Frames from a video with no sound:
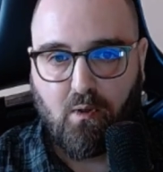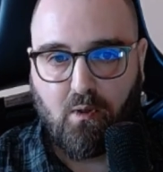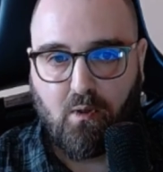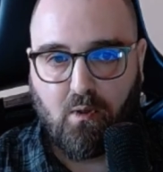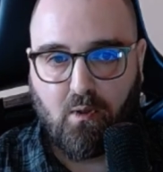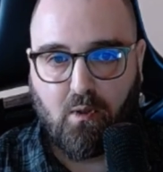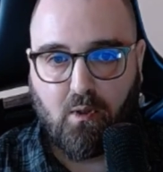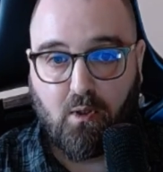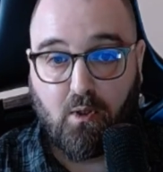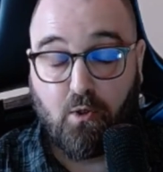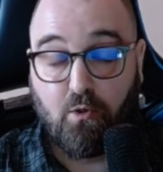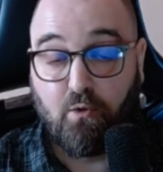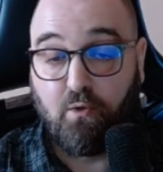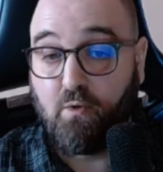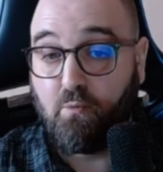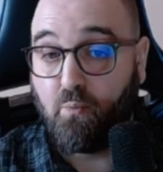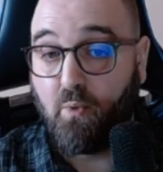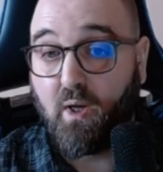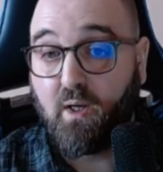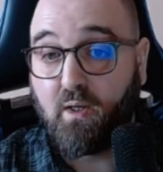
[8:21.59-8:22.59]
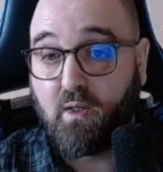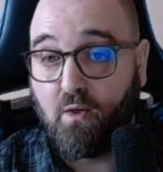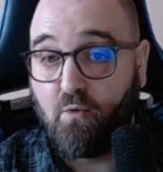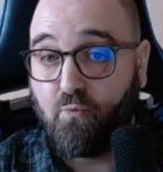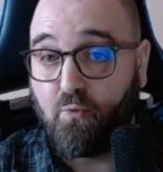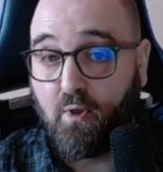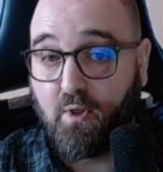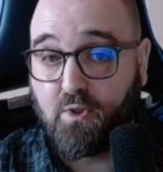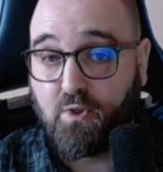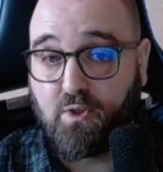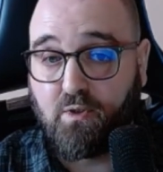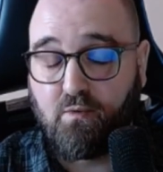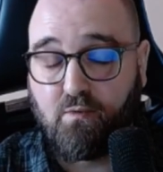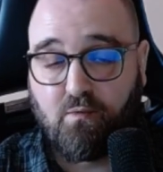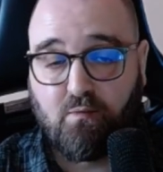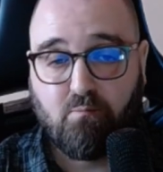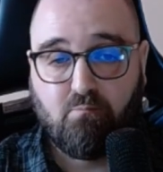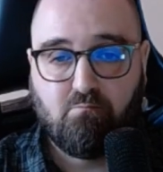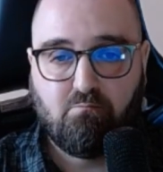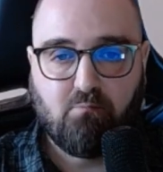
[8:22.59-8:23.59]
You need ranking
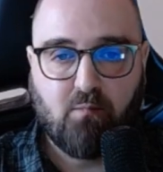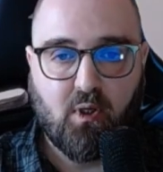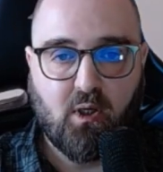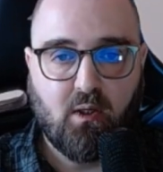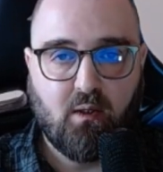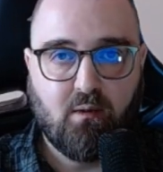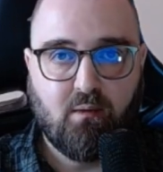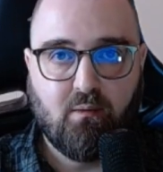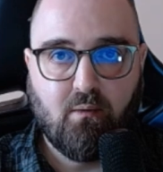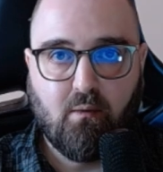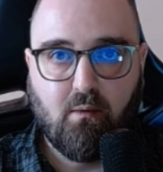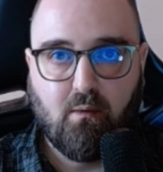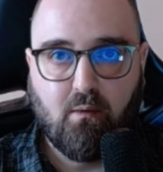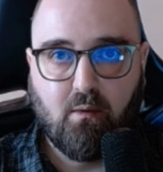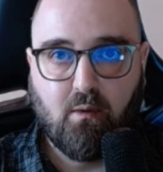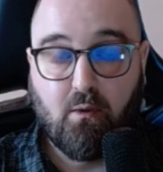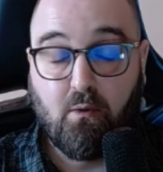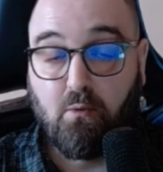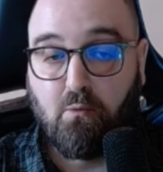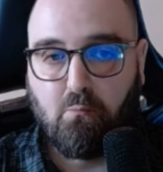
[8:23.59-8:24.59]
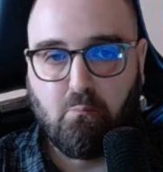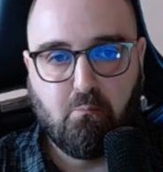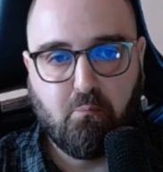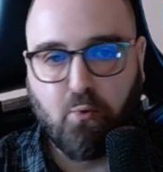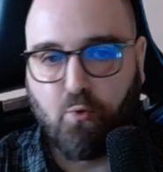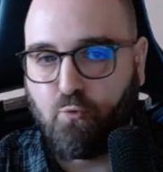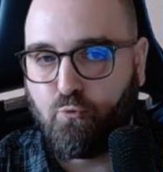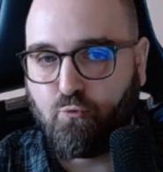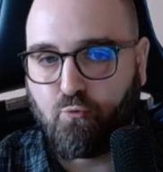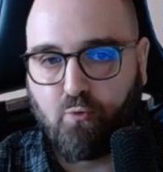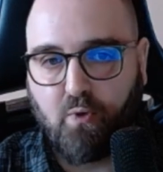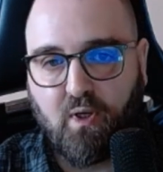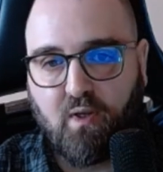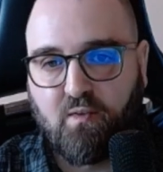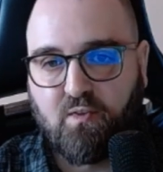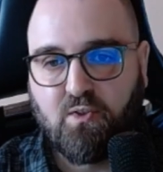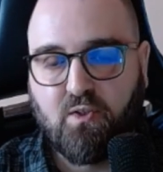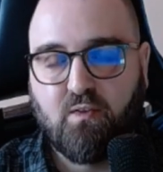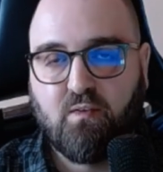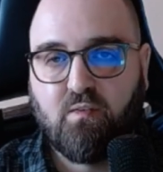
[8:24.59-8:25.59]
functions, and Postgres